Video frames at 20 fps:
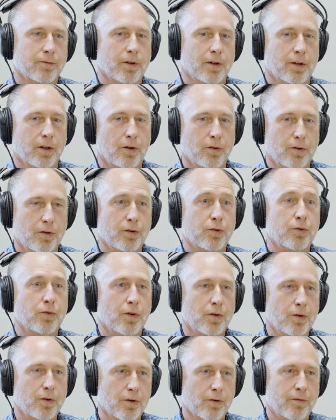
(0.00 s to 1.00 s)
you do
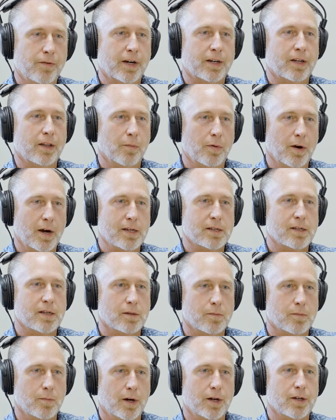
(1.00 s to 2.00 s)
know you're affecting the price
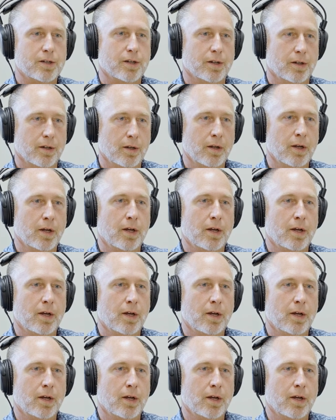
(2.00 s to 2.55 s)
this much. And,